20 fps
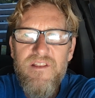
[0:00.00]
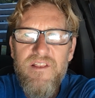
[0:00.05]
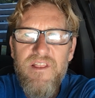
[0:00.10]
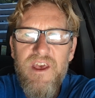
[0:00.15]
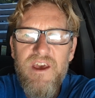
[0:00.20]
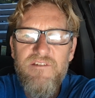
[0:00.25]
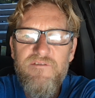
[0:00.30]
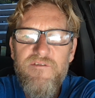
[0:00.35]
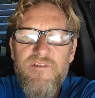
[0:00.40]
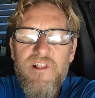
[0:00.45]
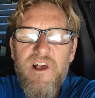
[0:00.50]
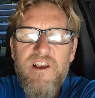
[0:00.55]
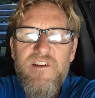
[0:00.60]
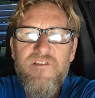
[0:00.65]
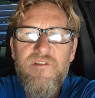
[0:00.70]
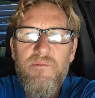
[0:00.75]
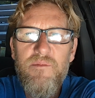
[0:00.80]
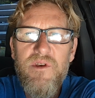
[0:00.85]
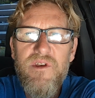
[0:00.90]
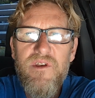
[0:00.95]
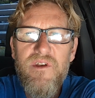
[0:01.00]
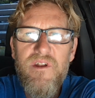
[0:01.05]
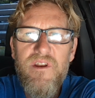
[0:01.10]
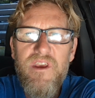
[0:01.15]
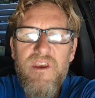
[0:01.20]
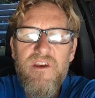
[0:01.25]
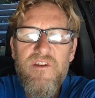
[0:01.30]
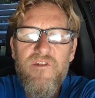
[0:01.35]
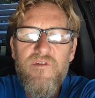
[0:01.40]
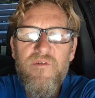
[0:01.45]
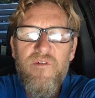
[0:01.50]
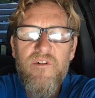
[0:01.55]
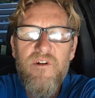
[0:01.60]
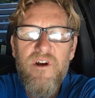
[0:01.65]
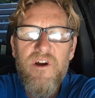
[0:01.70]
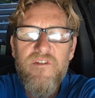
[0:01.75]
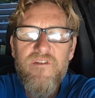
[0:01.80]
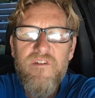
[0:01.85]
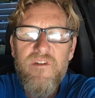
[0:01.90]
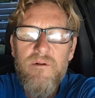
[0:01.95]
that flexibility is for
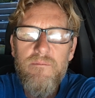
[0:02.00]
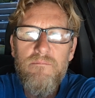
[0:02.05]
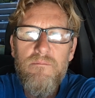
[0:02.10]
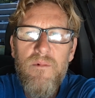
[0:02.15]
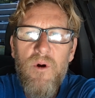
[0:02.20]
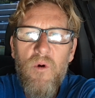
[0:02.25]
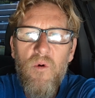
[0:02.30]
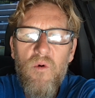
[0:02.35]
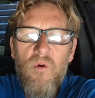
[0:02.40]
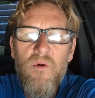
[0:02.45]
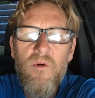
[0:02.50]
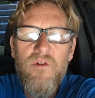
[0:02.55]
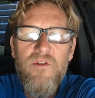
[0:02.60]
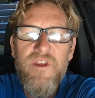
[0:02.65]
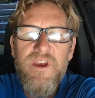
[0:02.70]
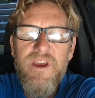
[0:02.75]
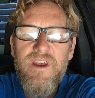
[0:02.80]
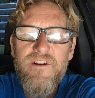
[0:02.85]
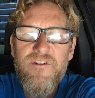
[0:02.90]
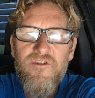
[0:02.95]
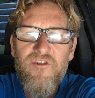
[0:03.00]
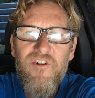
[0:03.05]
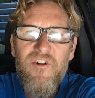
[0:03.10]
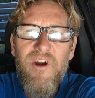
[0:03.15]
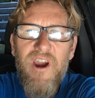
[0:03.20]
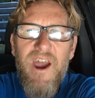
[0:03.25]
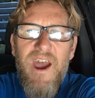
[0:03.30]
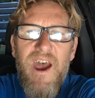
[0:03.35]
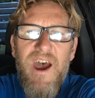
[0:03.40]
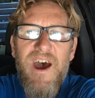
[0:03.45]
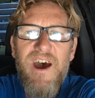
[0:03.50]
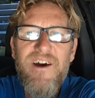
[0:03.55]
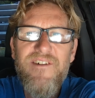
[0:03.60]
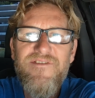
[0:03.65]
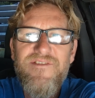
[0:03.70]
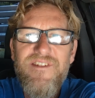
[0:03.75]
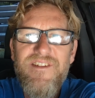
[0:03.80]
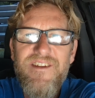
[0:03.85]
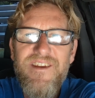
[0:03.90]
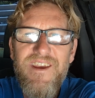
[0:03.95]
us to mold and
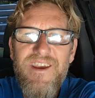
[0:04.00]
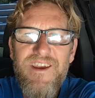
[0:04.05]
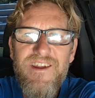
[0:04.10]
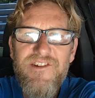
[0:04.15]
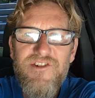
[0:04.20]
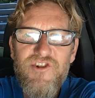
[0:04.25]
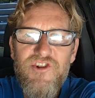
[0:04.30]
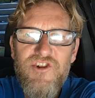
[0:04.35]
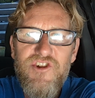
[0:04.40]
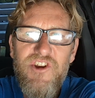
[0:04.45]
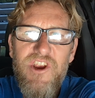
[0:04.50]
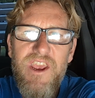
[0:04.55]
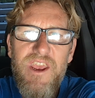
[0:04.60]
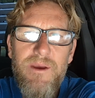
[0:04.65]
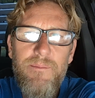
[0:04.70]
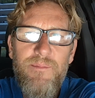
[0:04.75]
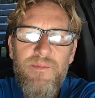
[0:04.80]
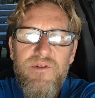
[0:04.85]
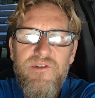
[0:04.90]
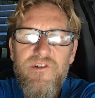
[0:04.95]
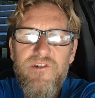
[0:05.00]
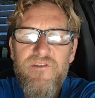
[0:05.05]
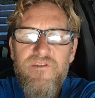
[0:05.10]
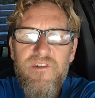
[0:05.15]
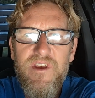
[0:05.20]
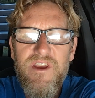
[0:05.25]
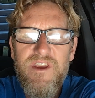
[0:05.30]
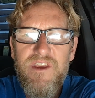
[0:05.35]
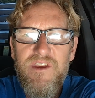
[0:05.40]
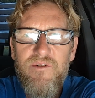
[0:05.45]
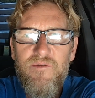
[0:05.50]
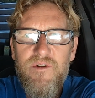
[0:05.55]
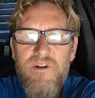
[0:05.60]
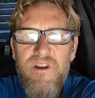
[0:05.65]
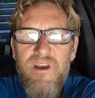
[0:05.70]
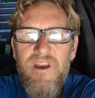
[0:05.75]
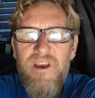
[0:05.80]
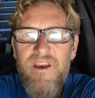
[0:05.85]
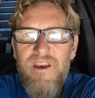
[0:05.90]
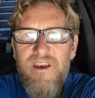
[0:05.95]
craft and shape, just like you
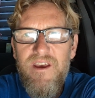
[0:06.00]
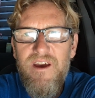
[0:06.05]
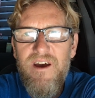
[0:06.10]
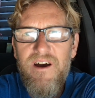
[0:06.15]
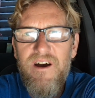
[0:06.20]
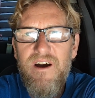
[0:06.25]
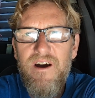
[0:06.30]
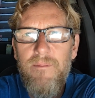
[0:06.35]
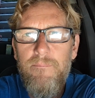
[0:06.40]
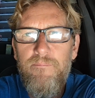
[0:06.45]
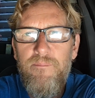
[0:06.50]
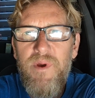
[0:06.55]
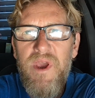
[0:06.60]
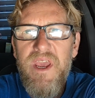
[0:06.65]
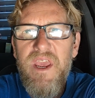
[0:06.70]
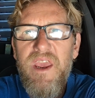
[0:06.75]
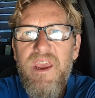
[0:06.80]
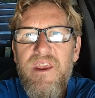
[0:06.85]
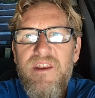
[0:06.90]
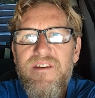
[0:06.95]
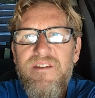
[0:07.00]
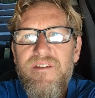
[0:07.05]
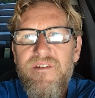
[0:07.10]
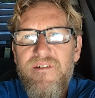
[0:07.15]
would um, paint